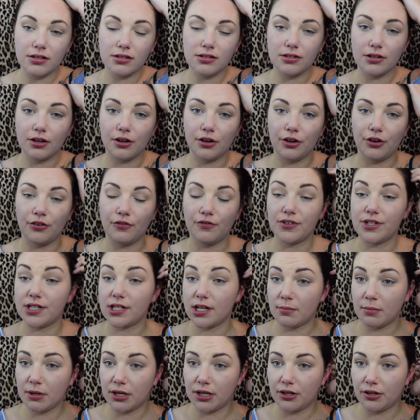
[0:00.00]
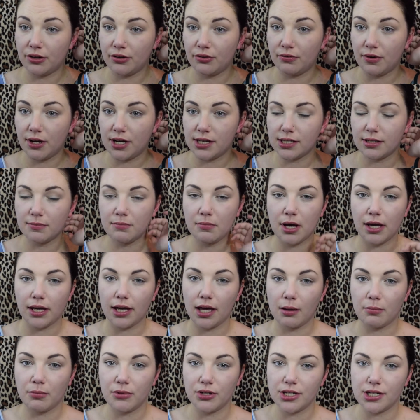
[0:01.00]
So for some unknown reason, my
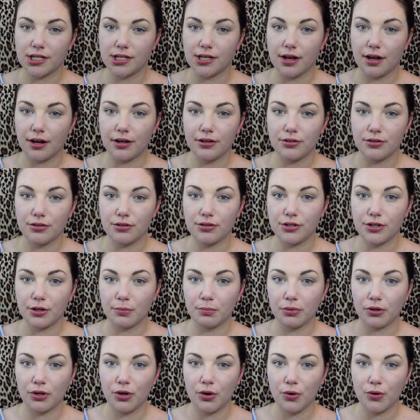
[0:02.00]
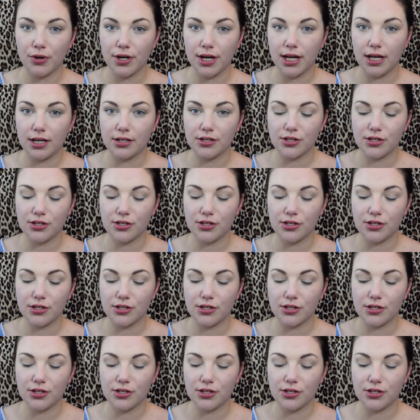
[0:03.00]
camera decided to stop recording.